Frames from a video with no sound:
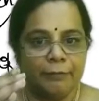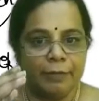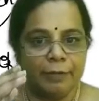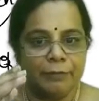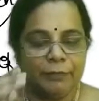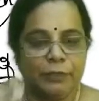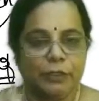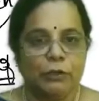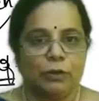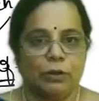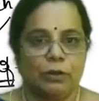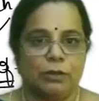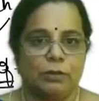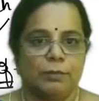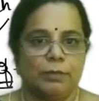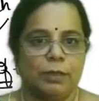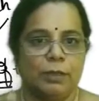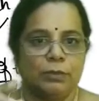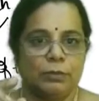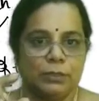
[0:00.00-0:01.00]
when we talk
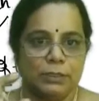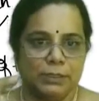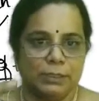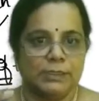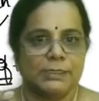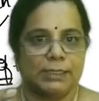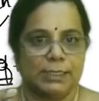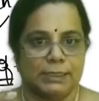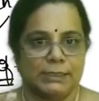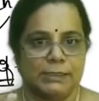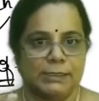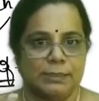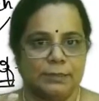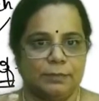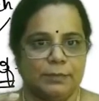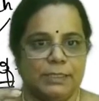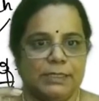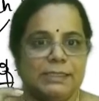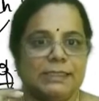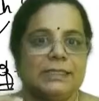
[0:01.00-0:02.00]
about this
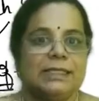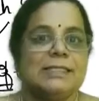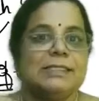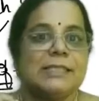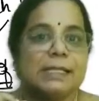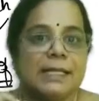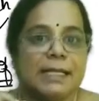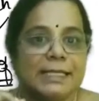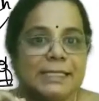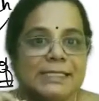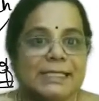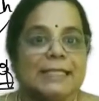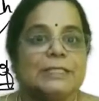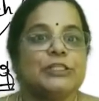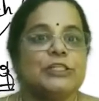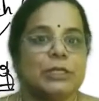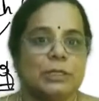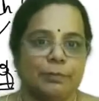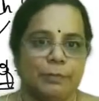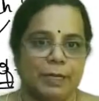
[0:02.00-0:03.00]
custom, is it an
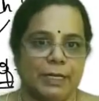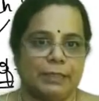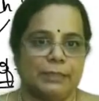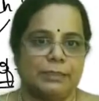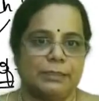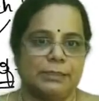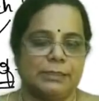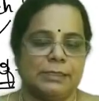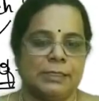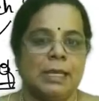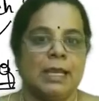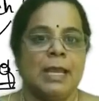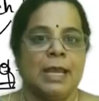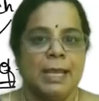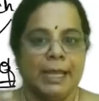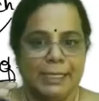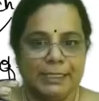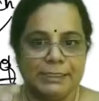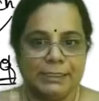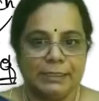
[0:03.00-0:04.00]
essential practice?
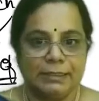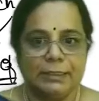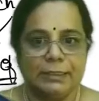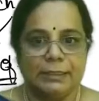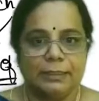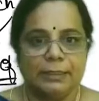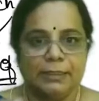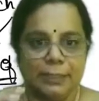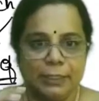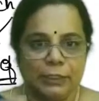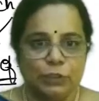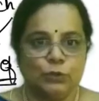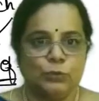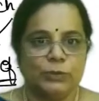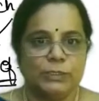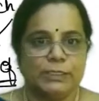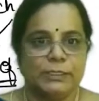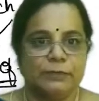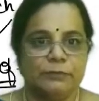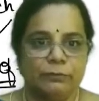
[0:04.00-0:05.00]
Is it that in
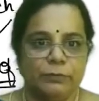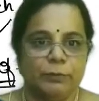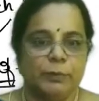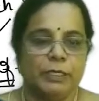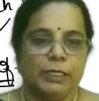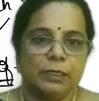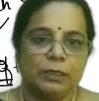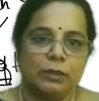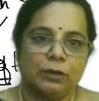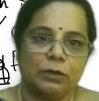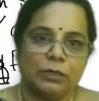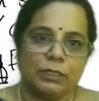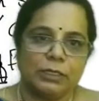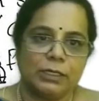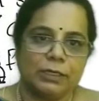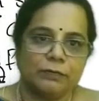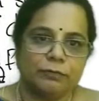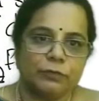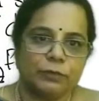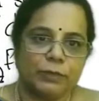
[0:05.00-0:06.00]
Hinduism women are not
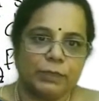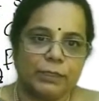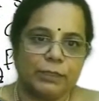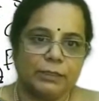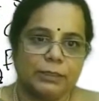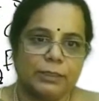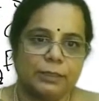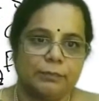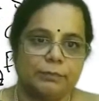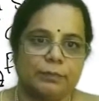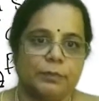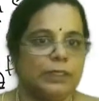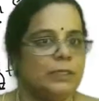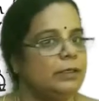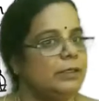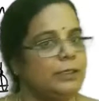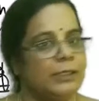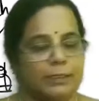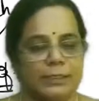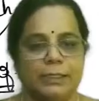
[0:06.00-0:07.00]
allowed to enter temple?
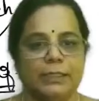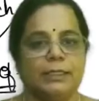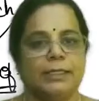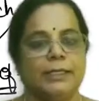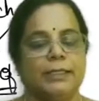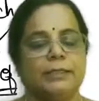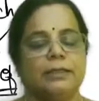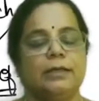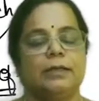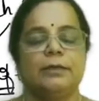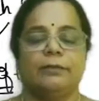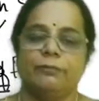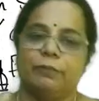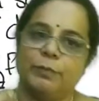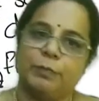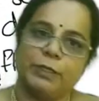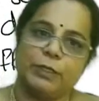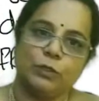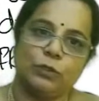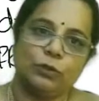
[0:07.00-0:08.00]
Nothing like that.
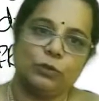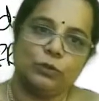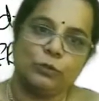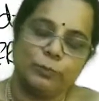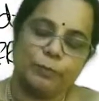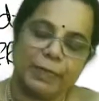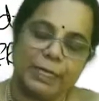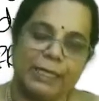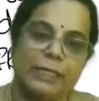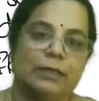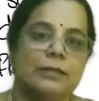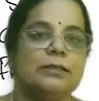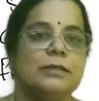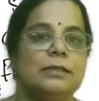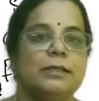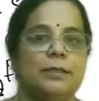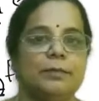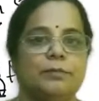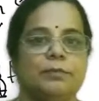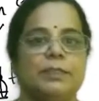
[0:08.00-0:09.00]
Women go to many other
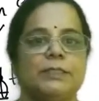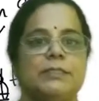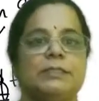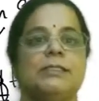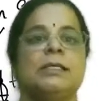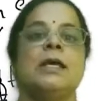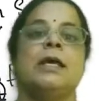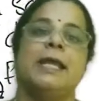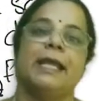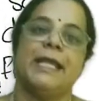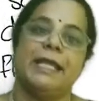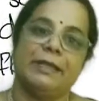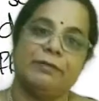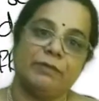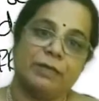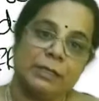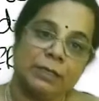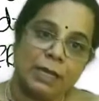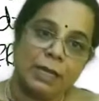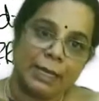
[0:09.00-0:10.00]
temples.
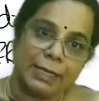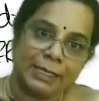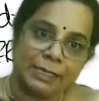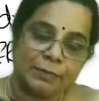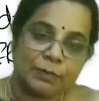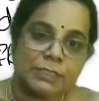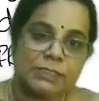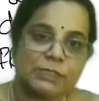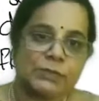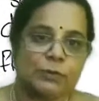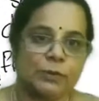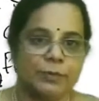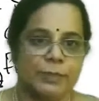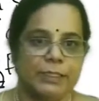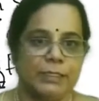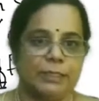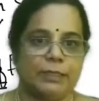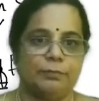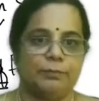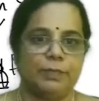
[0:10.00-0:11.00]
Even Ayyappa
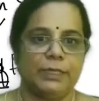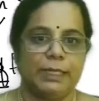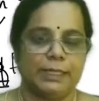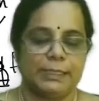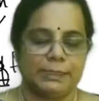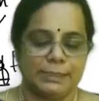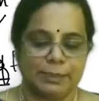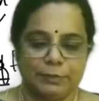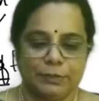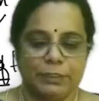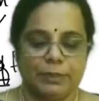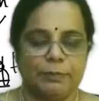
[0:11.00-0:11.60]
Swami temple, except